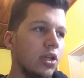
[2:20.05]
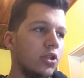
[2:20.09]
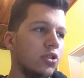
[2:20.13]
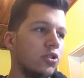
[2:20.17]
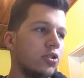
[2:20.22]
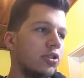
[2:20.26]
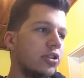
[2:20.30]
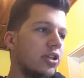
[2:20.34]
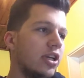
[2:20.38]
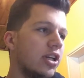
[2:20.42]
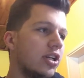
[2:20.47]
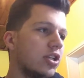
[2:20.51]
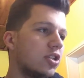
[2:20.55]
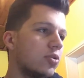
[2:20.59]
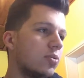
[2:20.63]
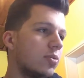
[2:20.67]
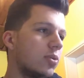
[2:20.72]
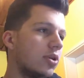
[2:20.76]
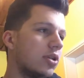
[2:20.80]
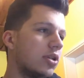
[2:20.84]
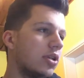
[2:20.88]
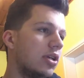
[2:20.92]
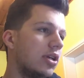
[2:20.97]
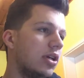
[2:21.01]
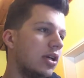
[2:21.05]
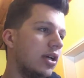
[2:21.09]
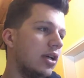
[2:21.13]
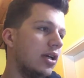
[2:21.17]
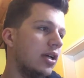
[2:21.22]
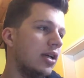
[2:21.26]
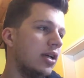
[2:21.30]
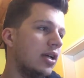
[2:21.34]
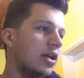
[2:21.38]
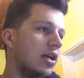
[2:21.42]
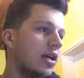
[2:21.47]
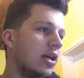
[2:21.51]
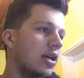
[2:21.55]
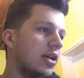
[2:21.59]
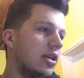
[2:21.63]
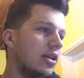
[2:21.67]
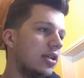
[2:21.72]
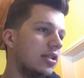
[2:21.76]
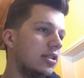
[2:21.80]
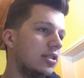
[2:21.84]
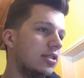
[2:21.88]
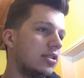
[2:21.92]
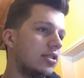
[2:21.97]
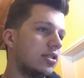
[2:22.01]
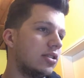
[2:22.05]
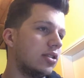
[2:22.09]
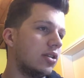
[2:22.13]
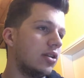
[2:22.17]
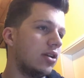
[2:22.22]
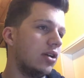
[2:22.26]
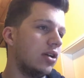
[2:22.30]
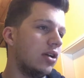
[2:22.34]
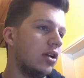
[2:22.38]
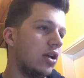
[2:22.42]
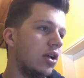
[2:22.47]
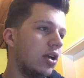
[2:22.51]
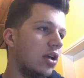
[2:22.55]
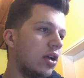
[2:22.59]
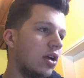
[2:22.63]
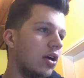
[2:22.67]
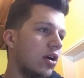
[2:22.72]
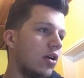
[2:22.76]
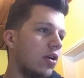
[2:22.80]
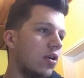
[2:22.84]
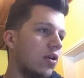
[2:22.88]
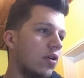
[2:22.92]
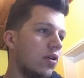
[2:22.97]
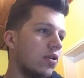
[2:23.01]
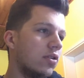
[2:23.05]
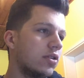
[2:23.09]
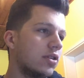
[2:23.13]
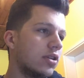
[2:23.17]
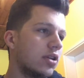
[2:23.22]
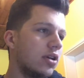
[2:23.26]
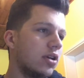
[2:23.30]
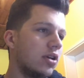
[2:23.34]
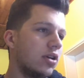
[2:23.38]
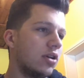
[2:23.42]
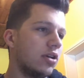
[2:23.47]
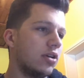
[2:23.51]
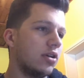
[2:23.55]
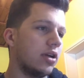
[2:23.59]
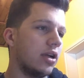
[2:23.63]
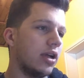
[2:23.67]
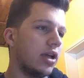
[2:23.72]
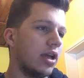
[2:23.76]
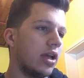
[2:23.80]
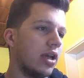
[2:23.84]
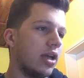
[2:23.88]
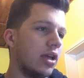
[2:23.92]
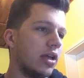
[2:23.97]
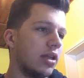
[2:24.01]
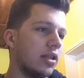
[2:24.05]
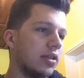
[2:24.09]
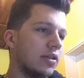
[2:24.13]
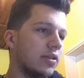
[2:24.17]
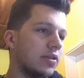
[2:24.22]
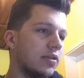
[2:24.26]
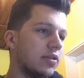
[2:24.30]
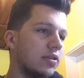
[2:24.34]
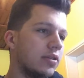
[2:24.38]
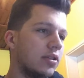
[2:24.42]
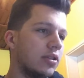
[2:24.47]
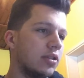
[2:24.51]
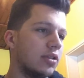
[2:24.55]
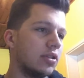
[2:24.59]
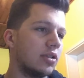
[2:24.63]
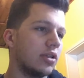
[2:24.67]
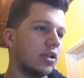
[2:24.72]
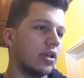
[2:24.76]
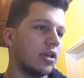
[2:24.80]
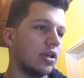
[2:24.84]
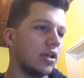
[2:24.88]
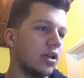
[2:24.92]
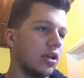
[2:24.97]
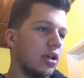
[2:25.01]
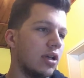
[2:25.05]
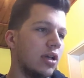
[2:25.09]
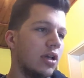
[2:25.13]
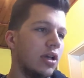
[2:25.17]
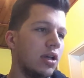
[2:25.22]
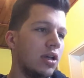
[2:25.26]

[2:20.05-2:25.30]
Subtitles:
So next one is Oscar, and they're like,